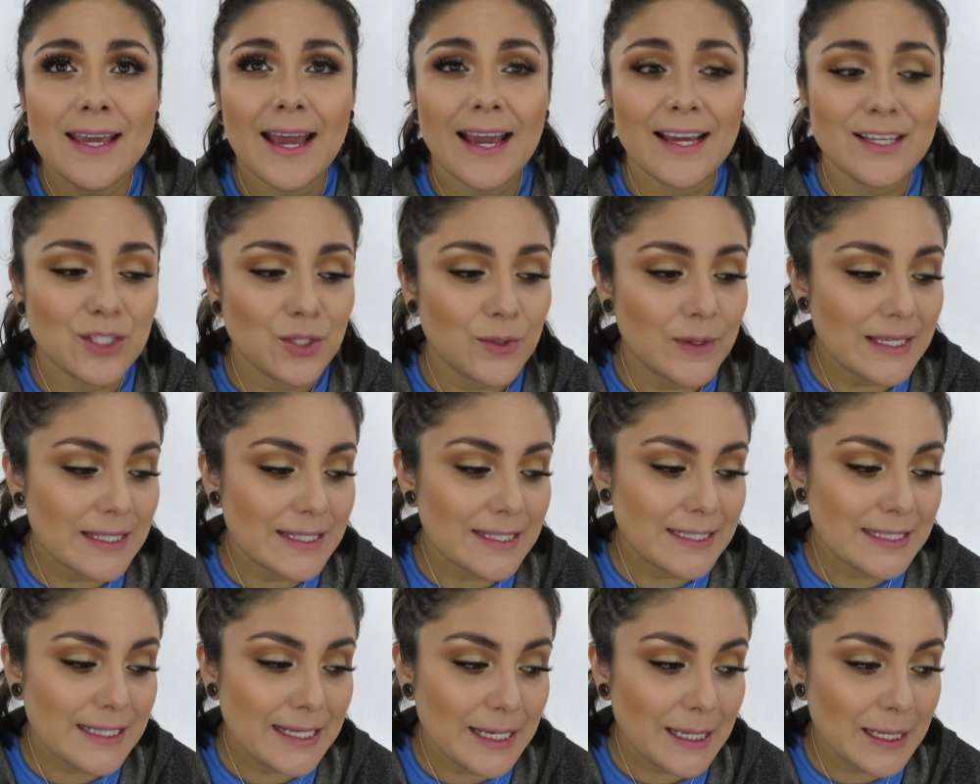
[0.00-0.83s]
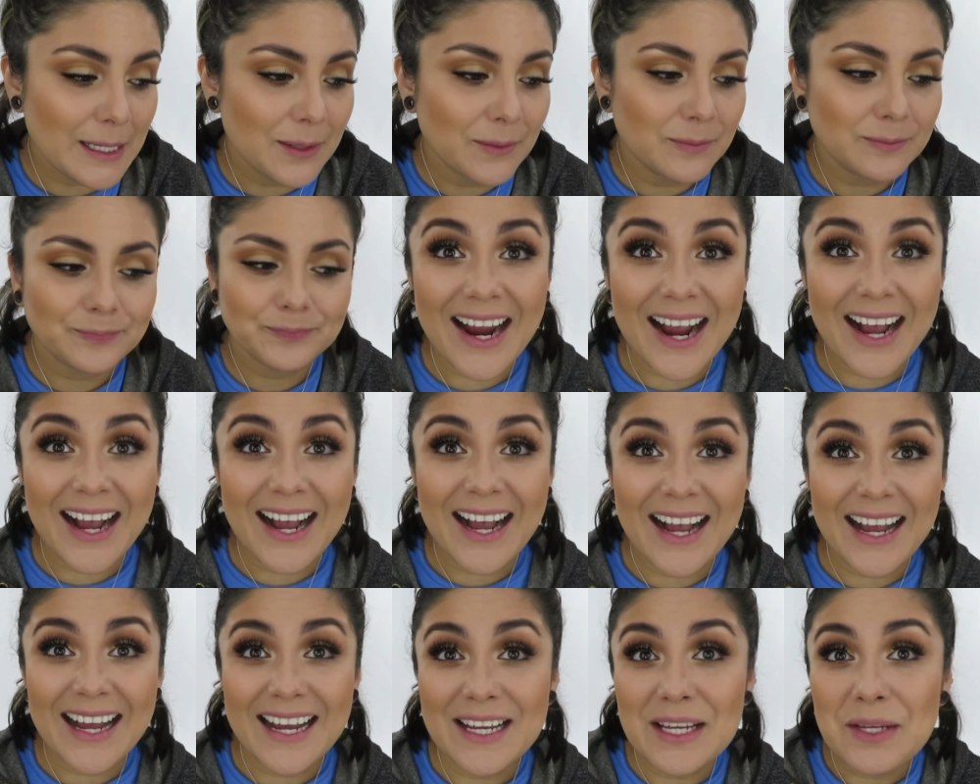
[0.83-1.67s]
As you can see,
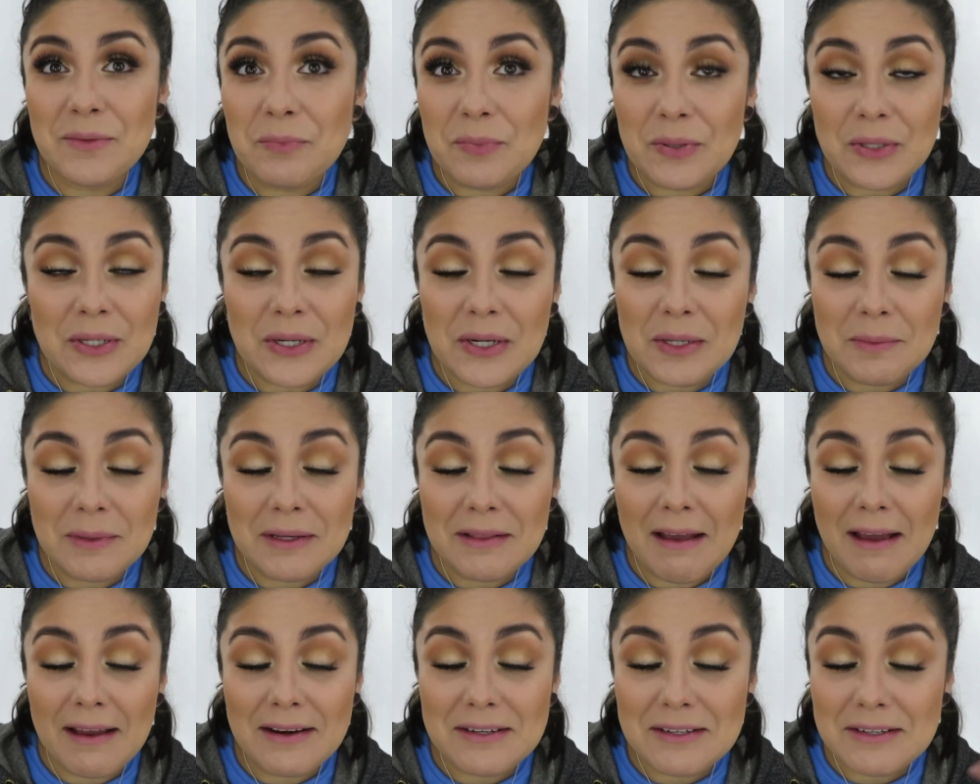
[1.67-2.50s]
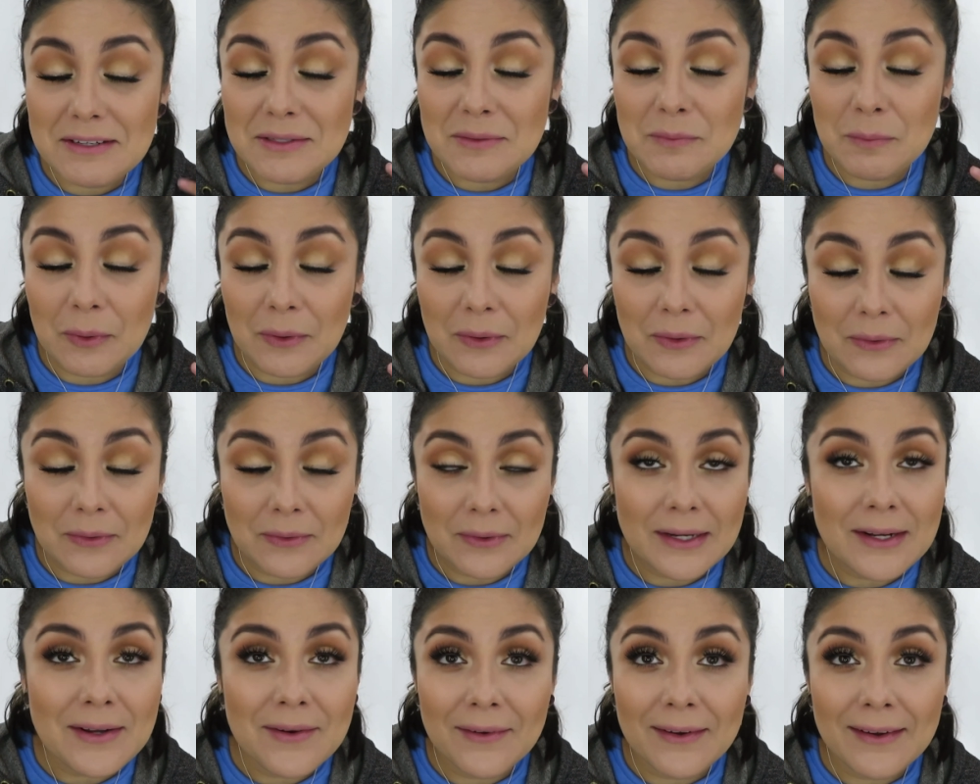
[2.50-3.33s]
I put on my lashes
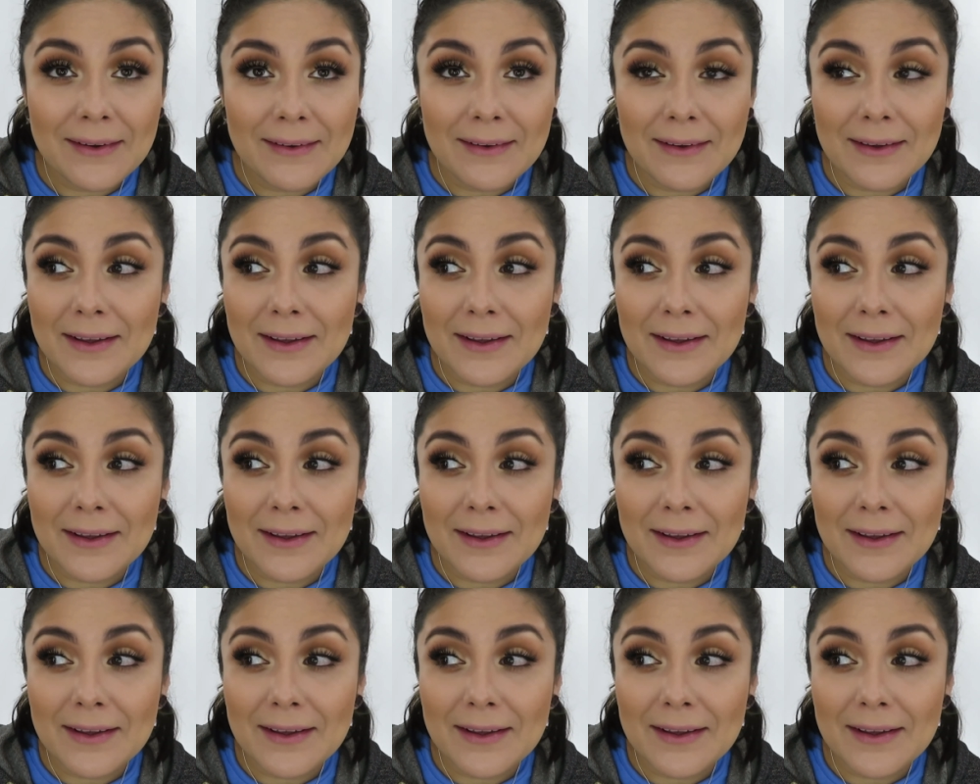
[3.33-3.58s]
pretty quick.